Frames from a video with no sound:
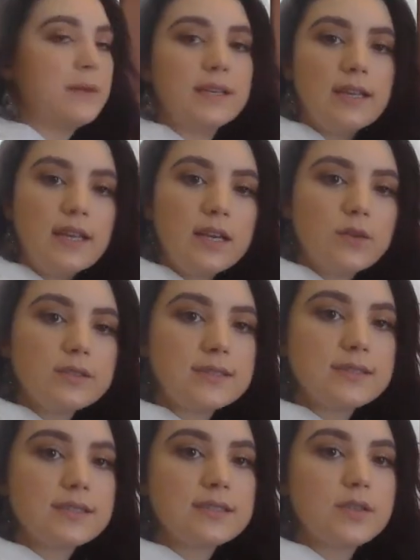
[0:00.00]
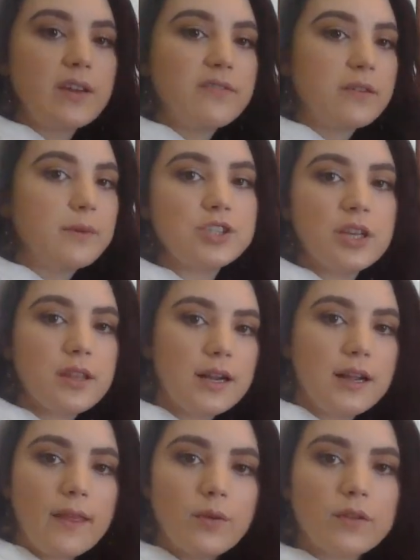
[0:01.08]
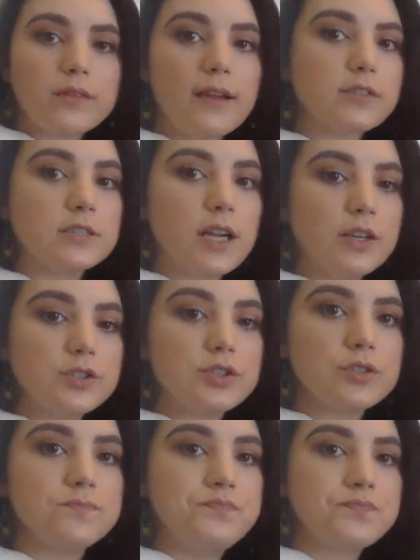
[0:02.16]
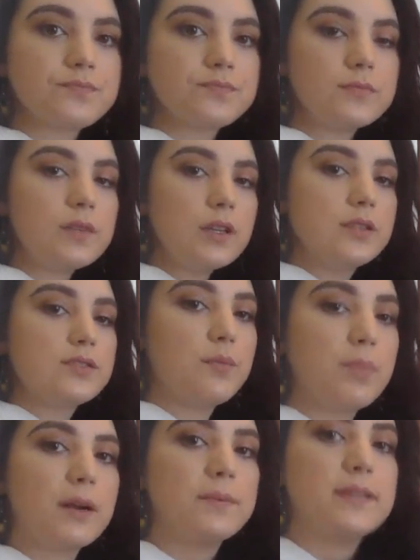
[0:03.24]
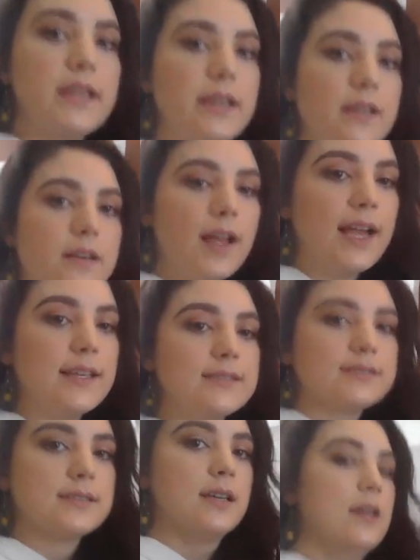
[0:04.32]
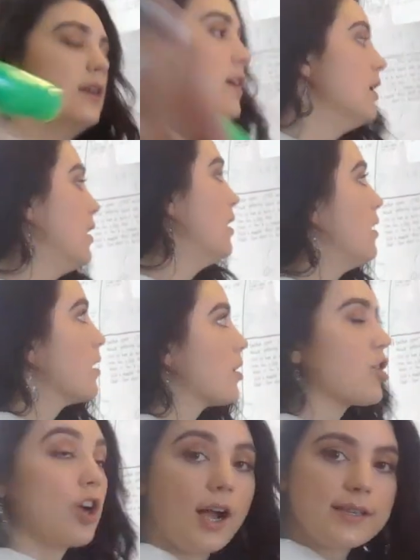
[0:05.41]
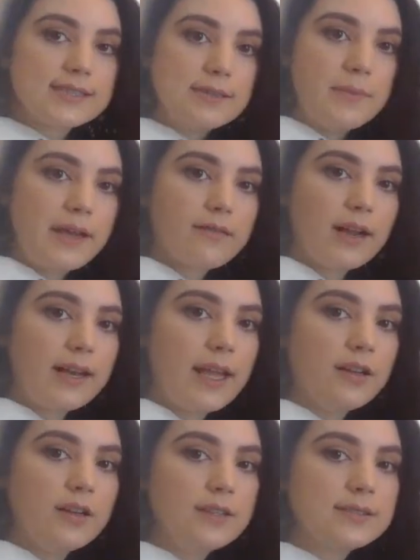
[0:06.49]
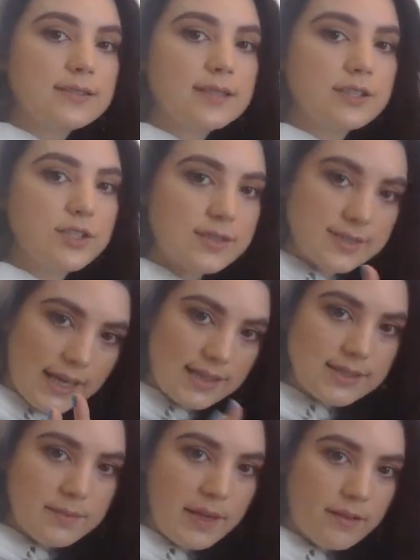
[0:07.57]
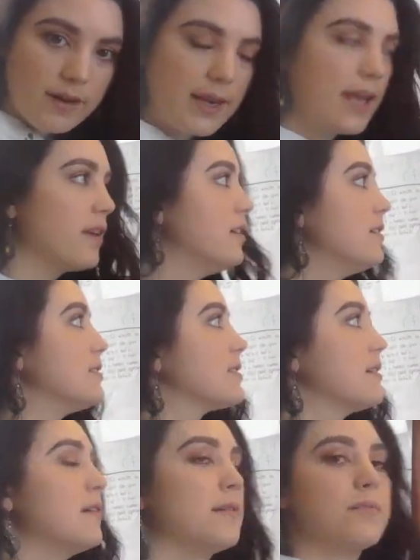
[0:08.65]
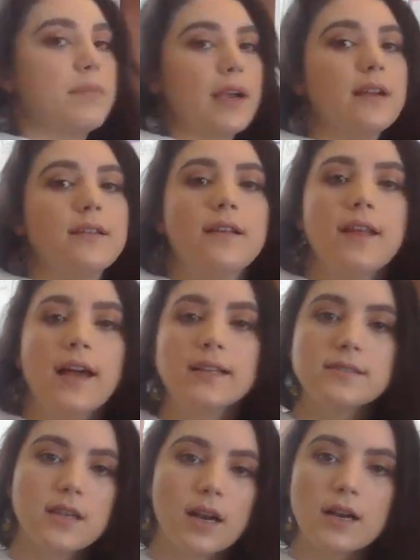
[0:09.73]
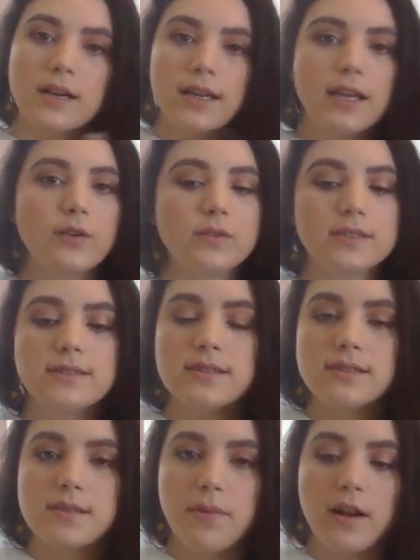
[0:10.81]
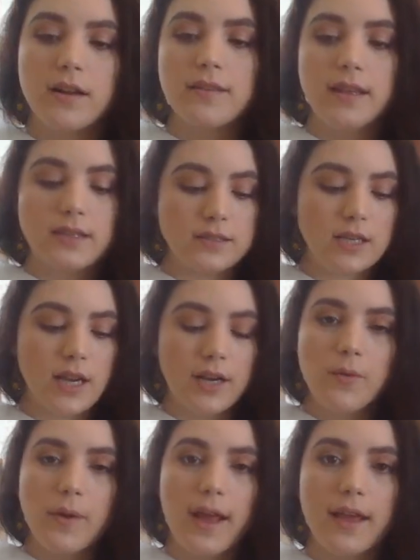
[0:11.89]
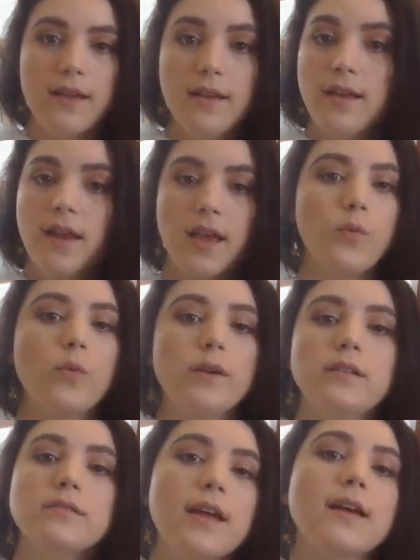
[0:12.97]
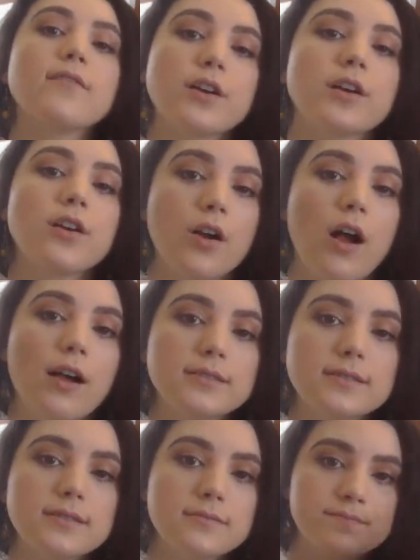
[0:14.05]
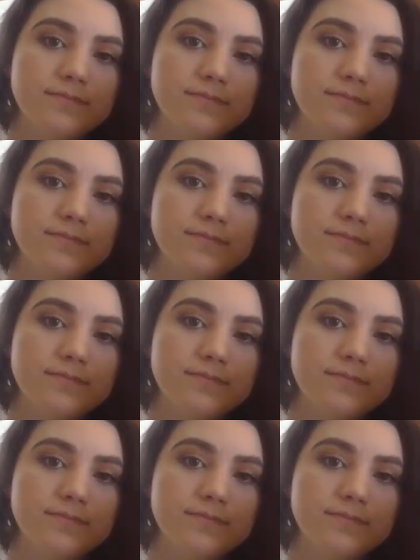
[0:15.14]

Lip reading: be an equal distance away from each other and they will never touch. So perpendicular lines cross to make right angles, intersect to make right angles. Parallel lines are equal distance apart the entire way and will never cross.